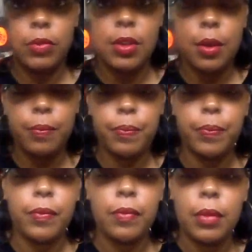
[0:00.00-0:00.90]
So,
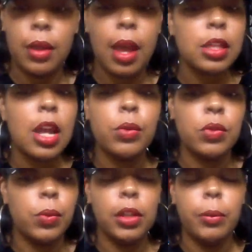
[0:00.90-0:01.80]
I thought it
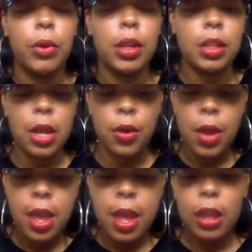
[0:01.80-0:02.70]
was really pretty
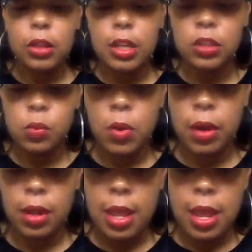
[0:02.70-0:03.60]
though. And this
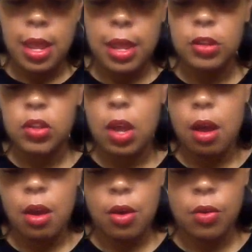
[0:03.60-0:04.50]
one is
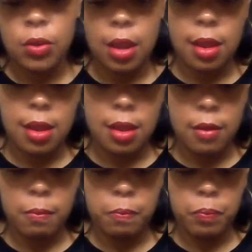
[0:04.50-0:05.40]
called
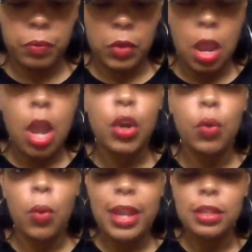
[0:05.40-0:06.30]
um,
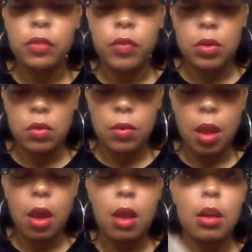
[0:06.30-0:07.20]

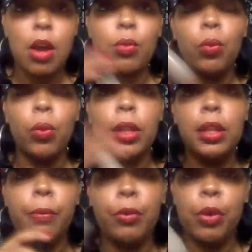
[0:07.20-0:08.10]
Graceful. A
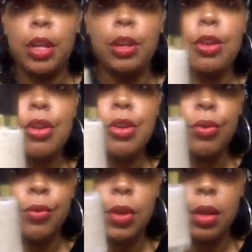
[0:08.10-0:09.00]
really pretty
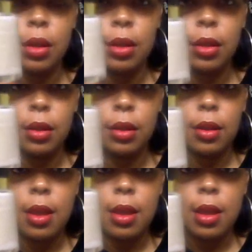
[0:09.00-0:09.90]
nude
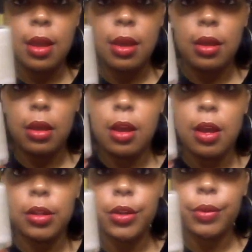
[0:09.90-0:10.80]

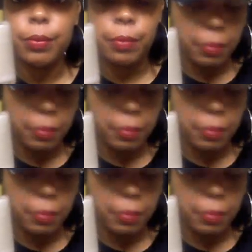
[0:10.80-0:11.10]
color.